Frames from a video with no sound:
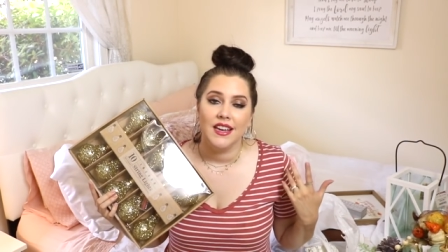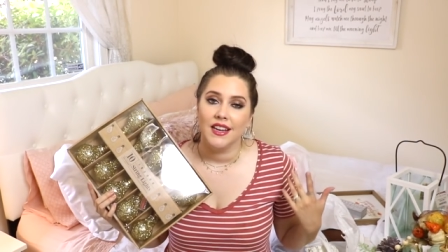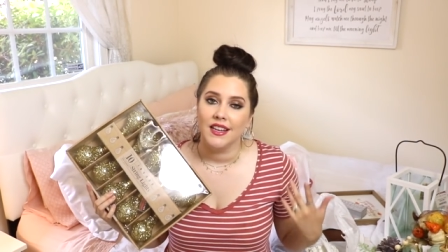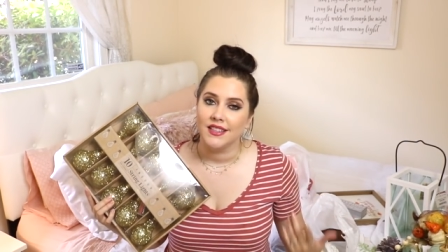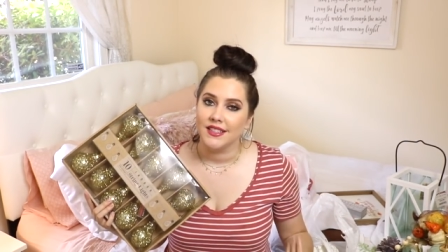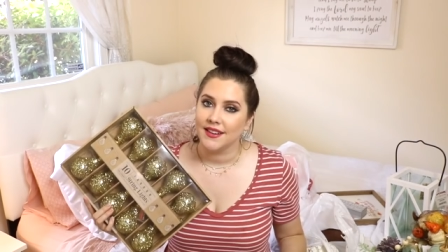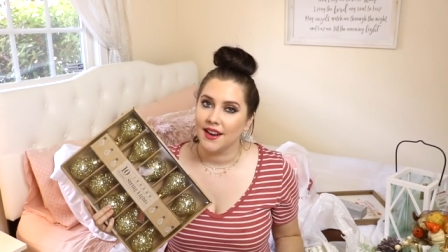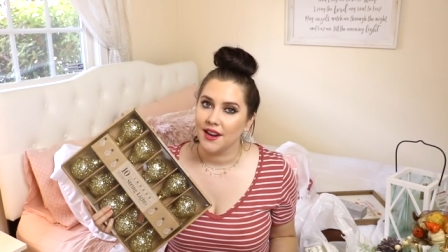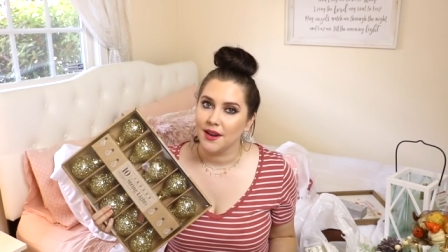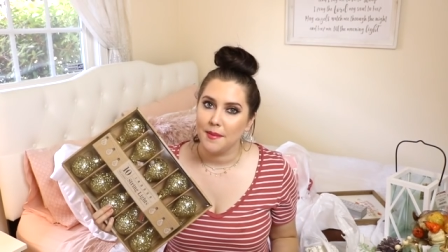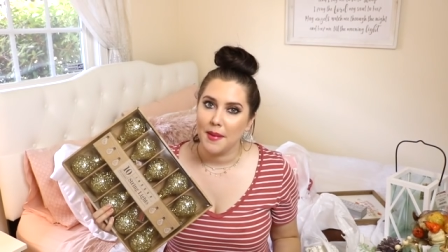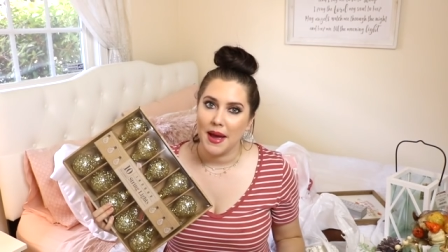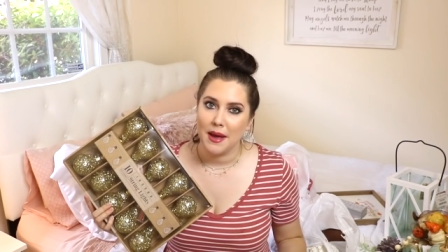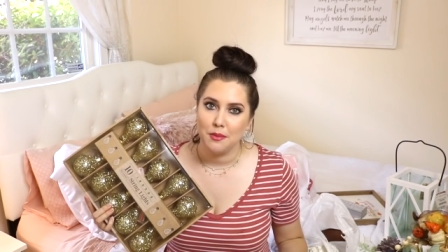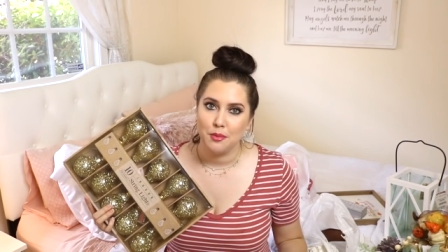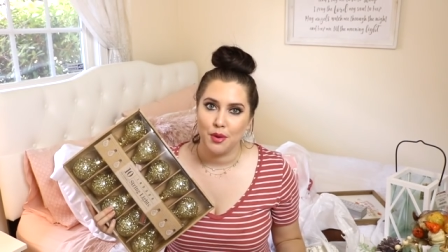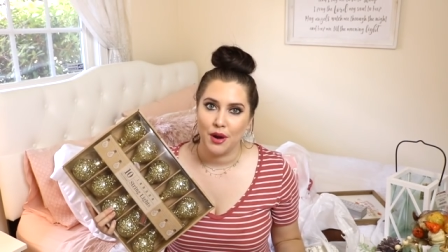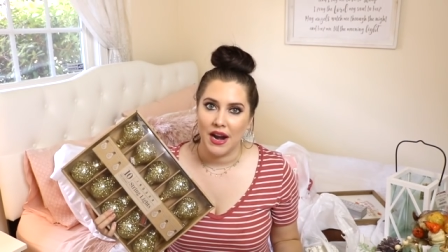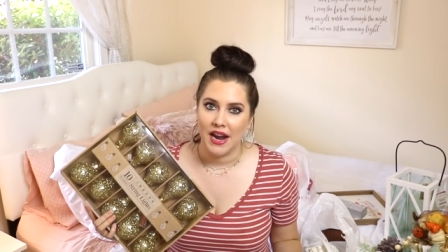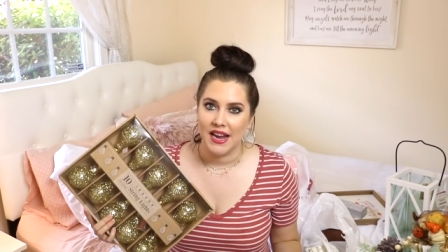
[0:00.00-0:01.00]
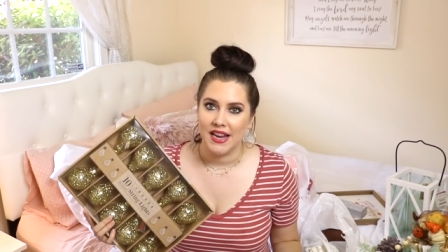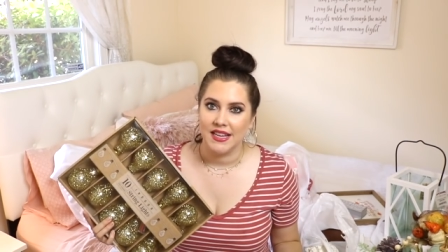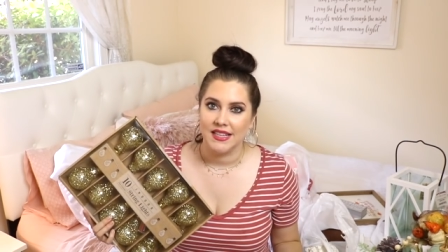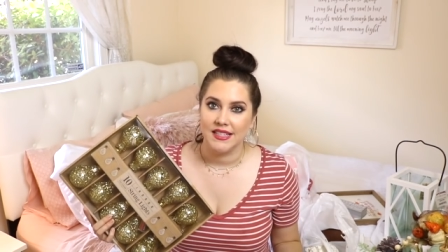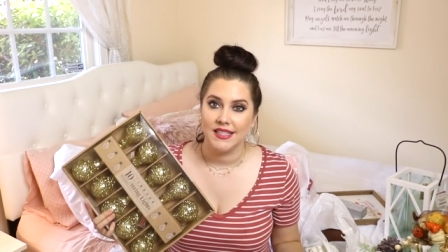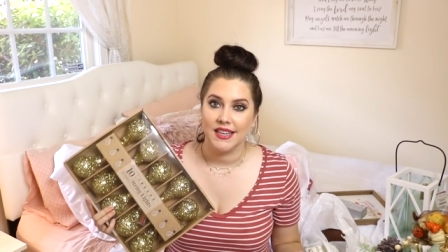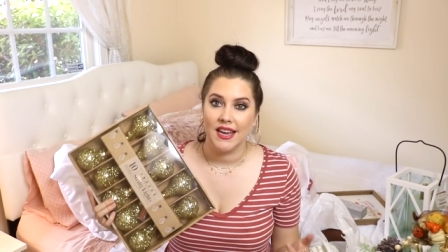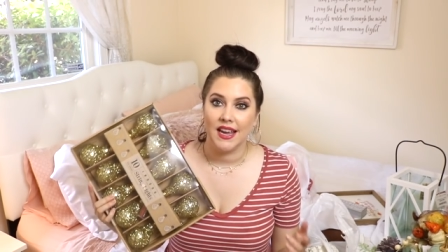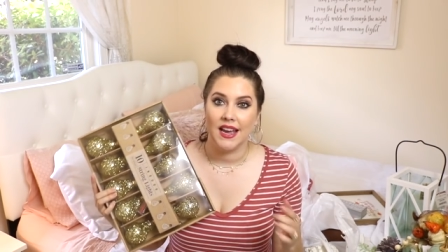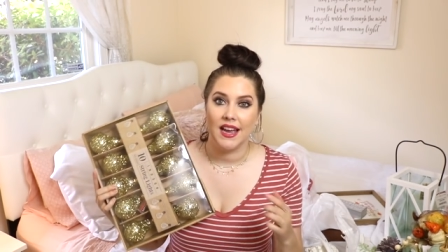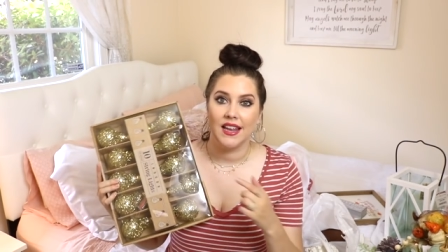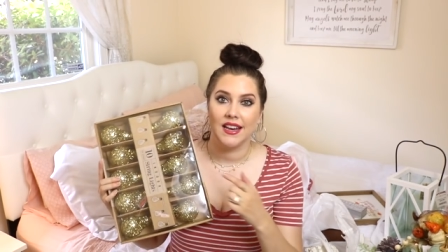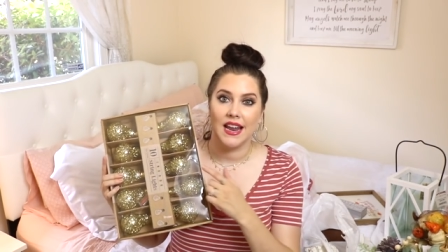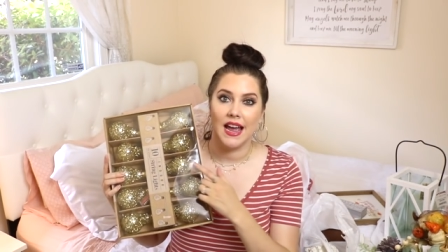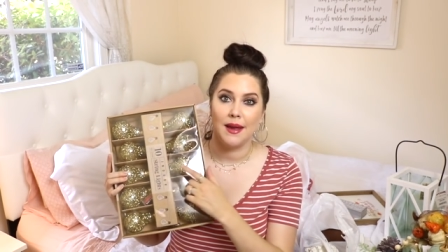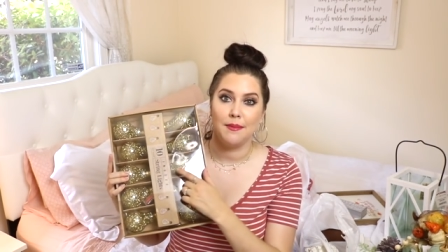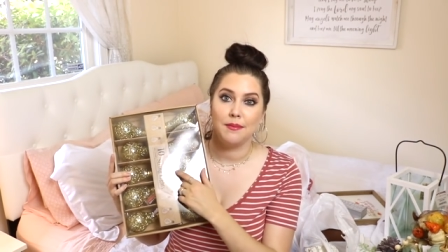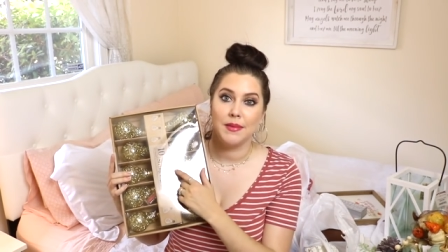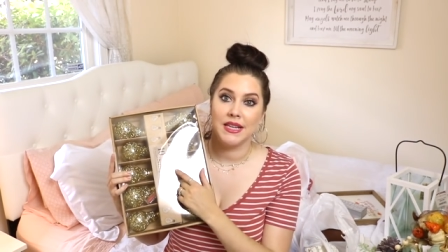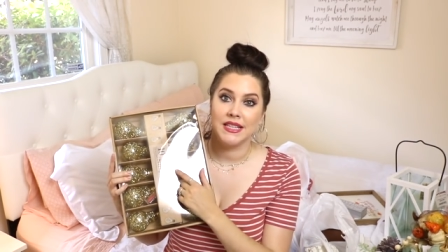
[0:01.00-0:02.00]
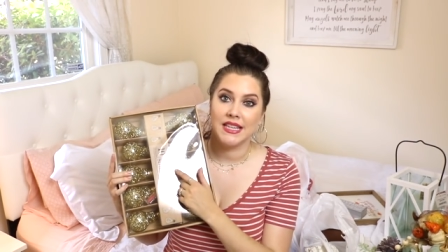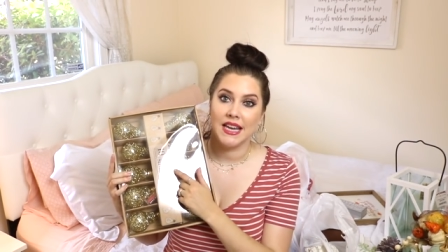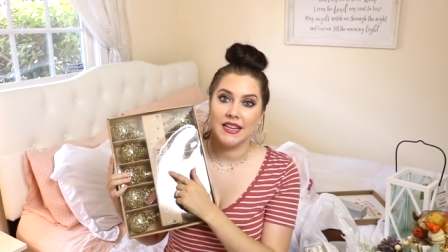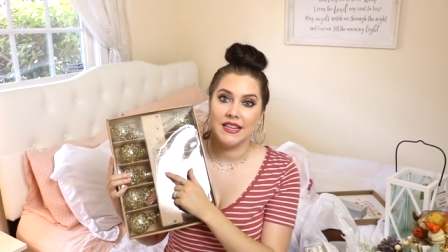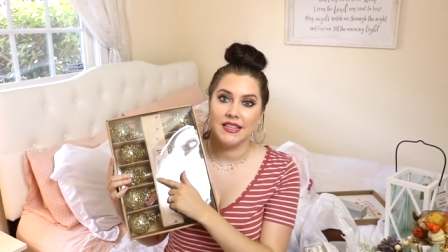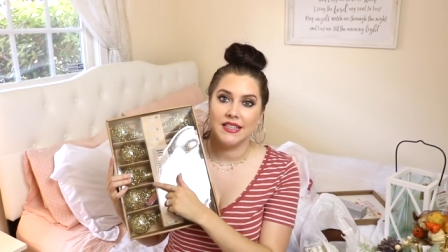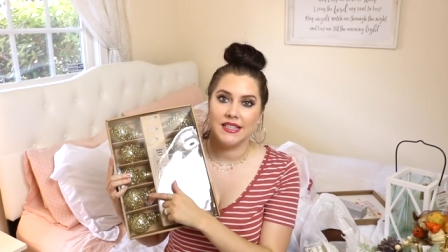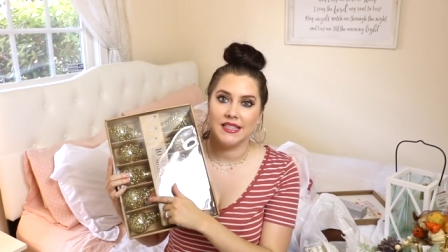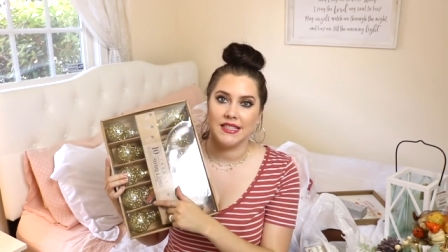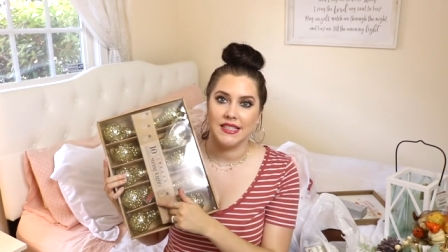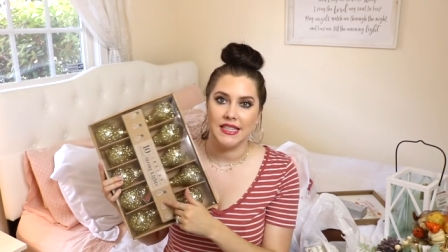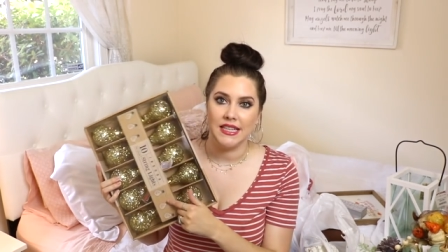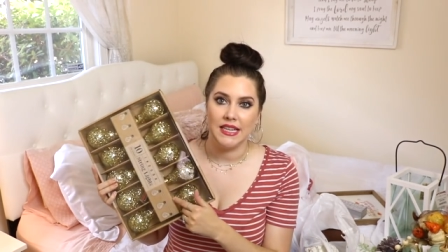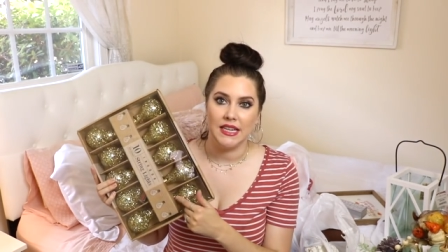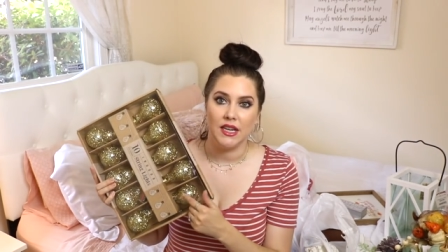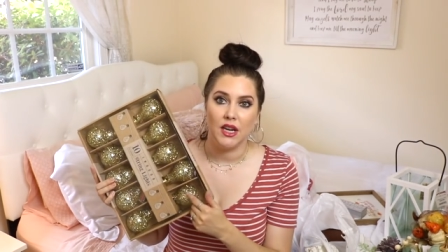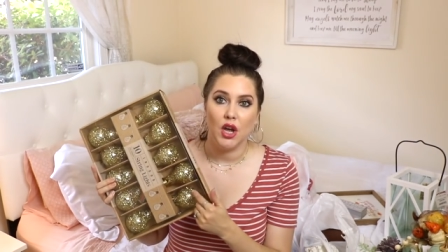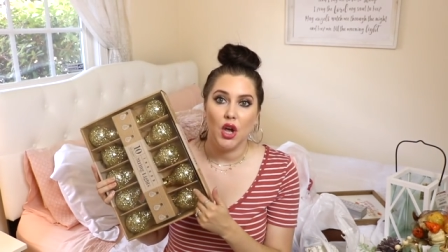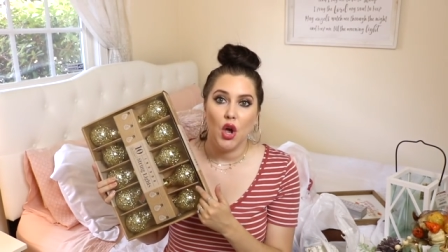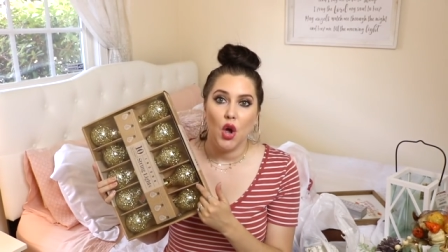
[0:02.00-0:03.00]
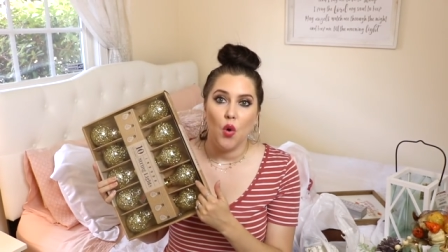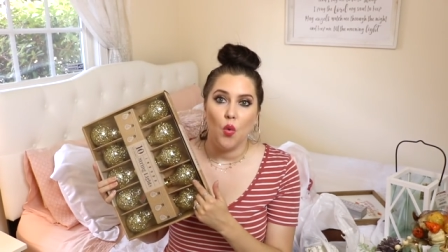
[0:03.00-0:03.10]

is not a bad price and I'm excited to see